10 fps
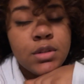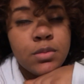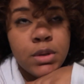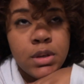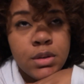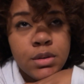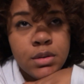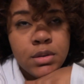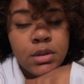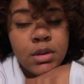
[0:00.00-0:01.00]
this week.
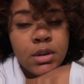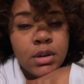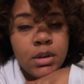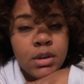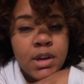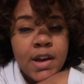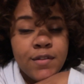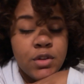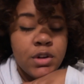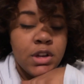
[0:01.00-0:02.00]
I
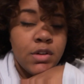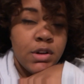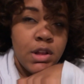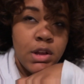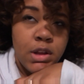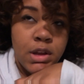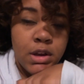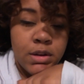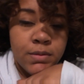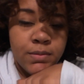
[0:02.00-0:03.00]
have no idea what I look
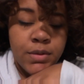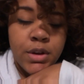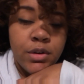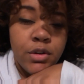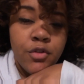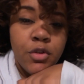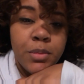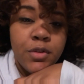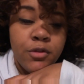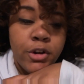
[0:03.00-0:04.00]
like. I don't know if
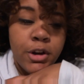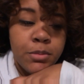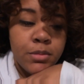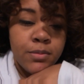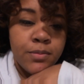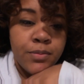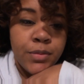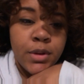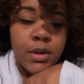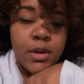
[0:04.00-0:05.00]
I'm in frame,
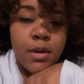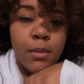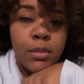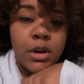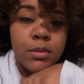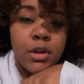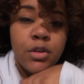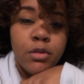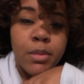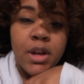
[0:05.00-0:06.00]
but I'm gonna
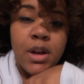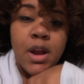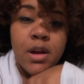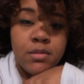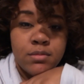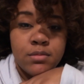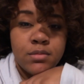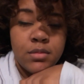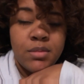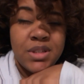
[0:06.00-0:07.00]
go to bed now.
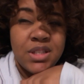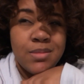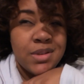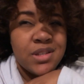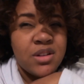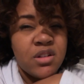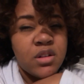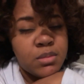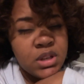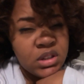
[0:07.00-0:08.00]
My stomach is
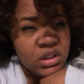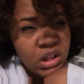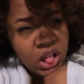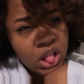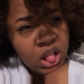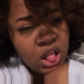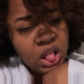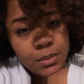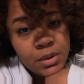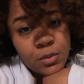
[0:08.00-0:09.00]
hurting me.
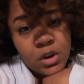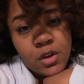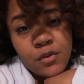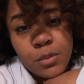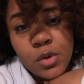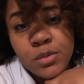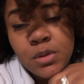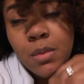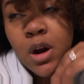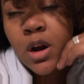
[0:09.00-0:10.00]
but I'm working from home
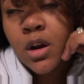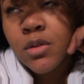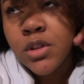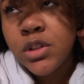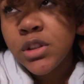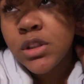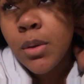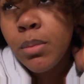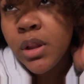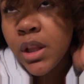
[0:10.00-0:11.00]
tomorrow, which is
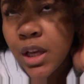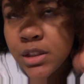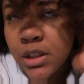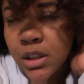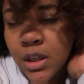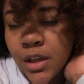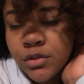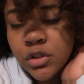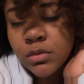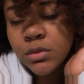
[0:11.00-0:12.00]
a blessing. I
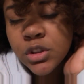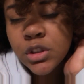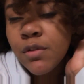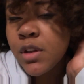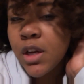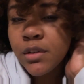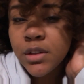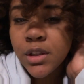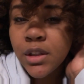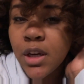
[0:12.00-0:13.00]
have so much stuff that I have
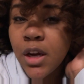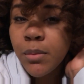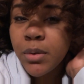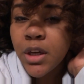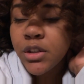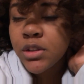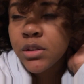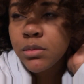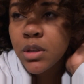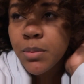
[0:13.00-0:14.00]
to get done, but I
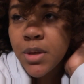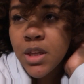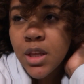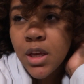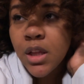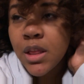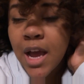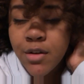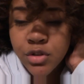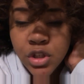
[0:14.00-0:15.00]
just wanna be like
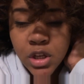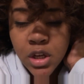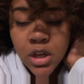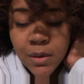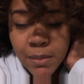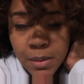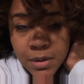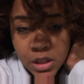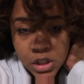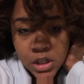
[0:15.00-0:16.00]
lounging in my
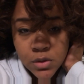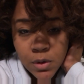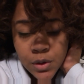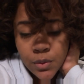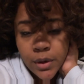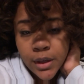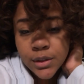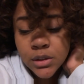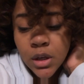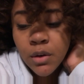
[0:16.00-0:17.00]
PJs while doing
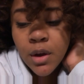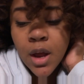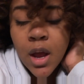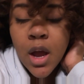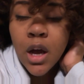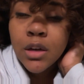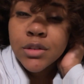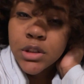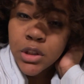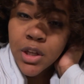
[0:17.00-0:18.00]
it. So I
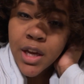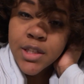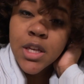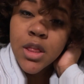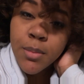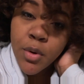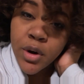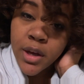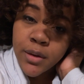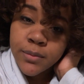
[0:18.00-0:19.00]
will see you guys in the
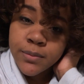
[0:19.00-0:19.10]
morning.